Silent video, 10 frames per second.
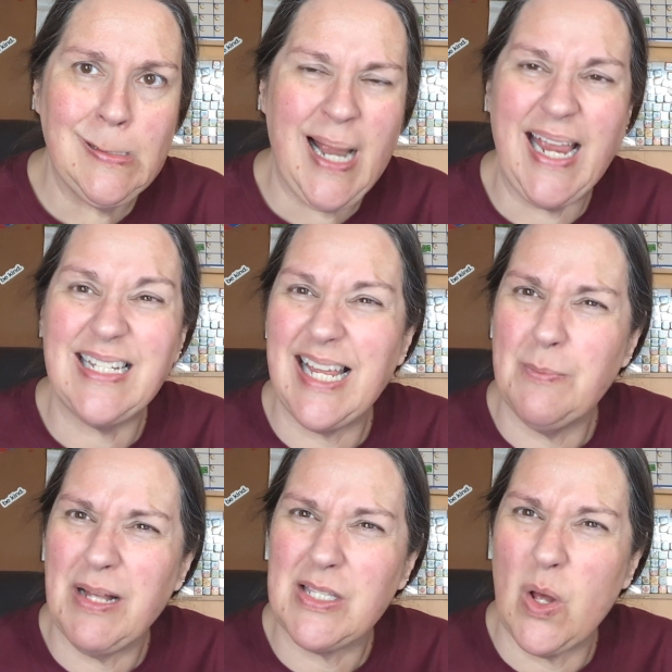18
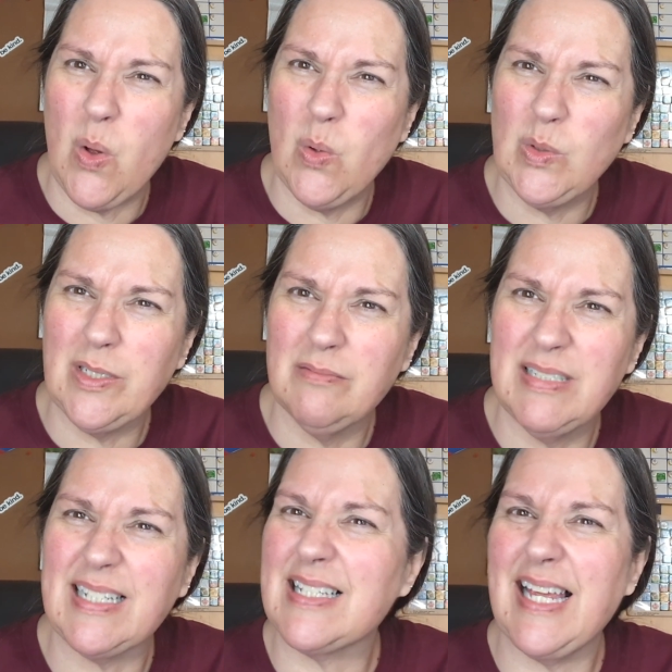months old,
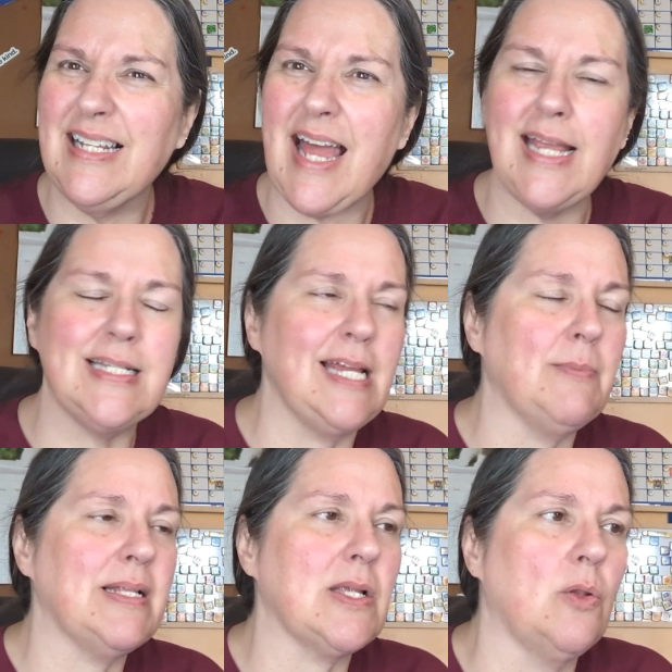16 to 18
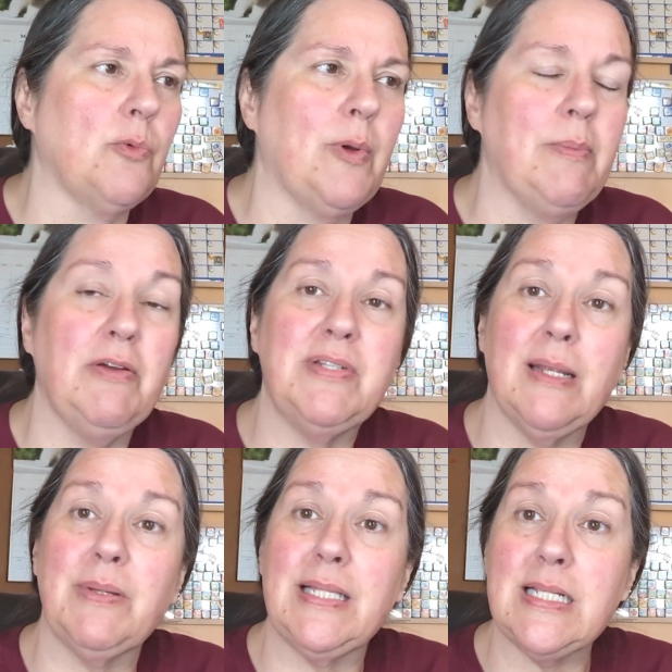months old when we moved
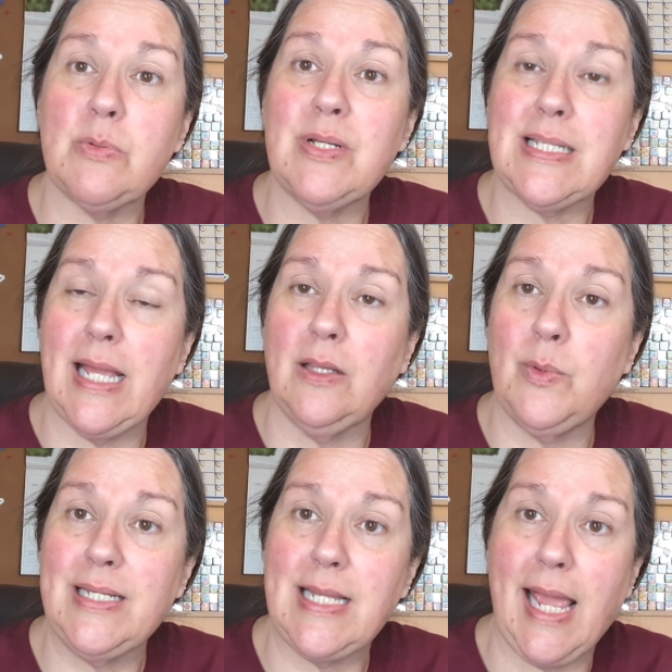in. But this was in
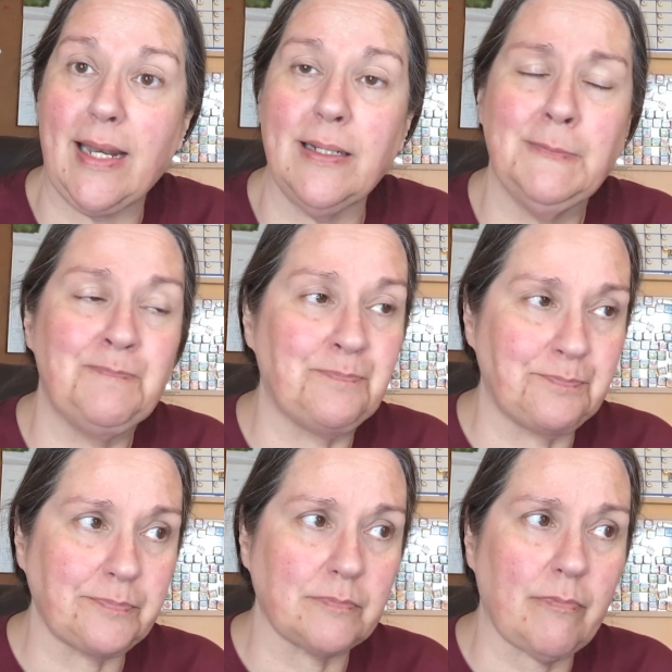Louisiana,
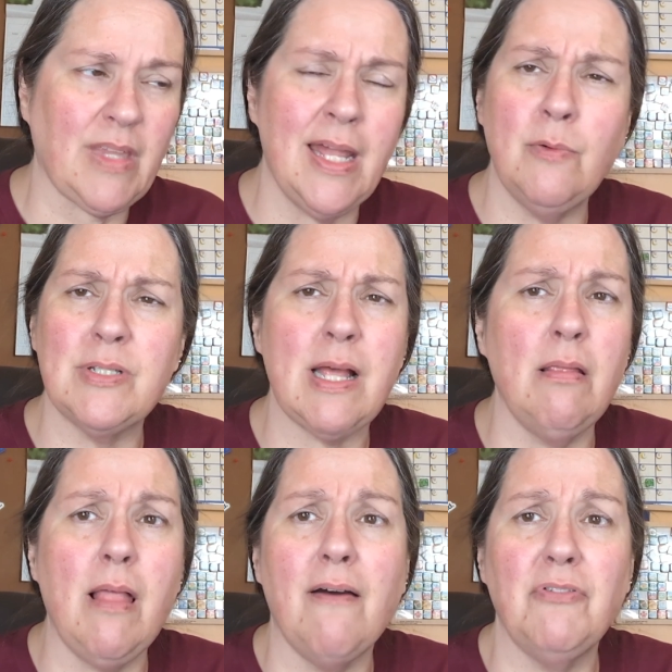and it was a
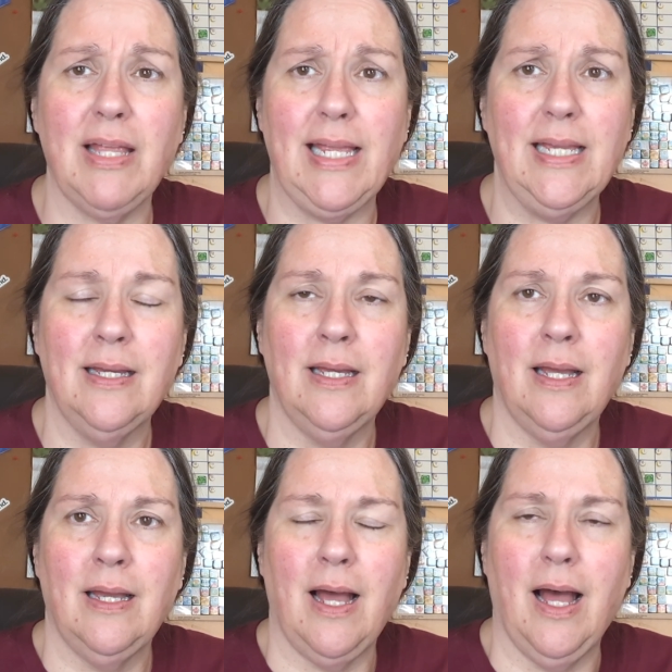lovely
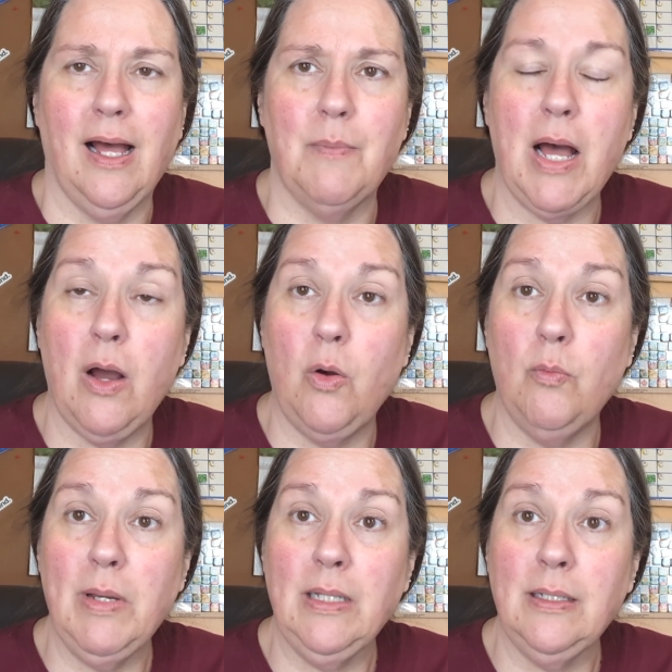
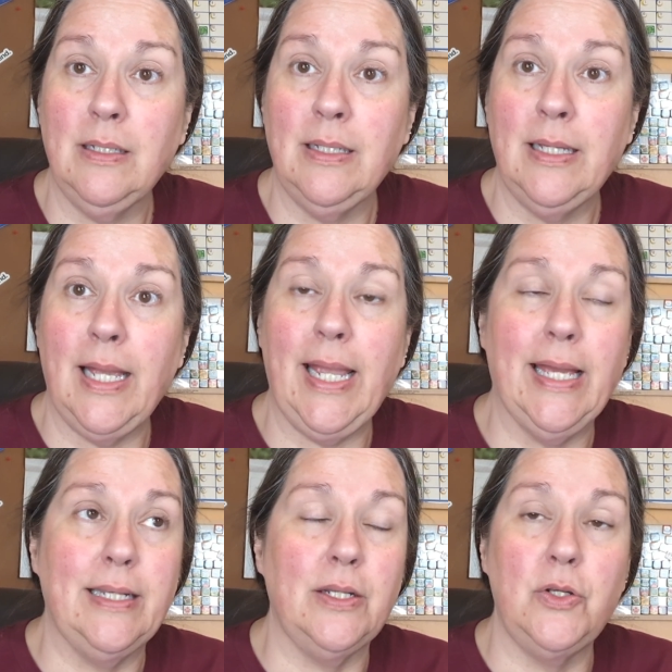home
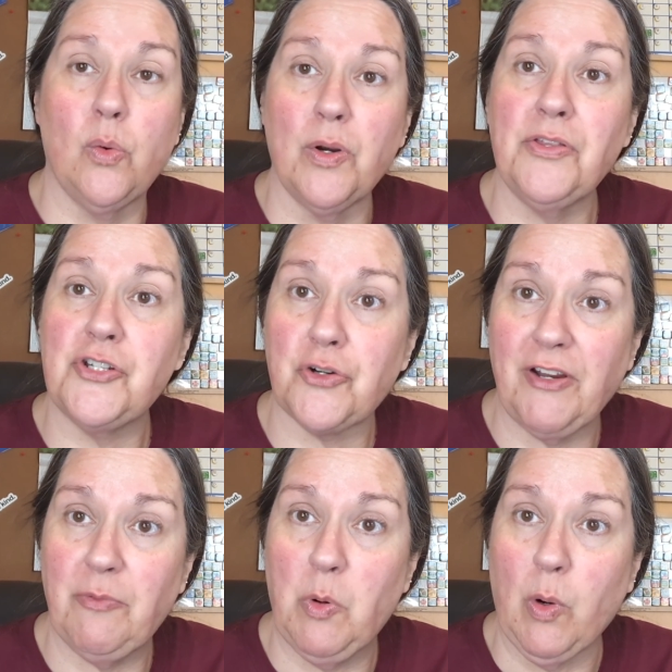in North
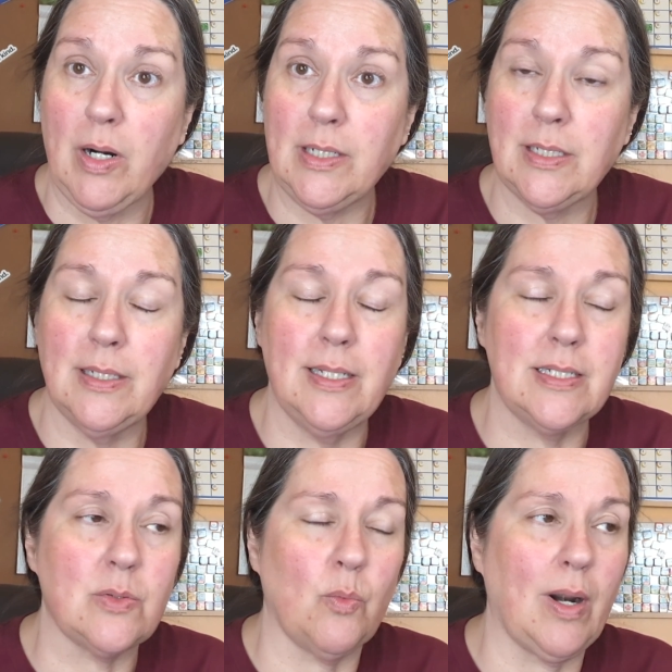Shreveport
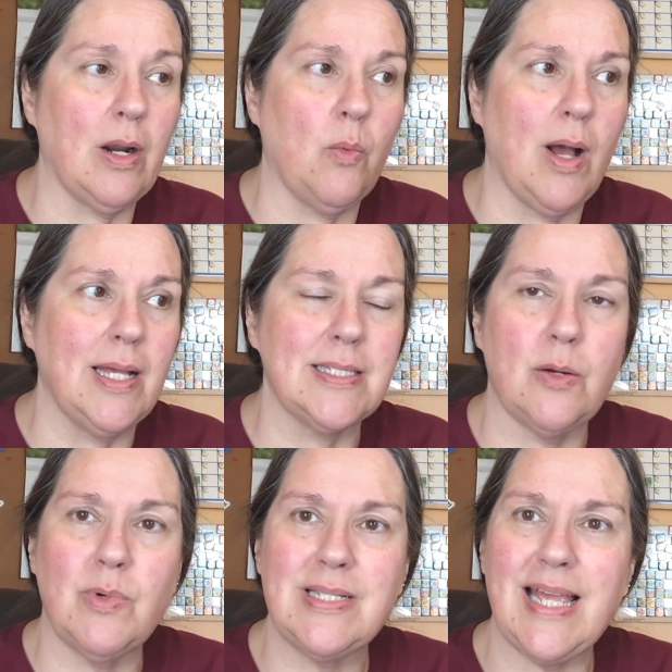is where it was. It was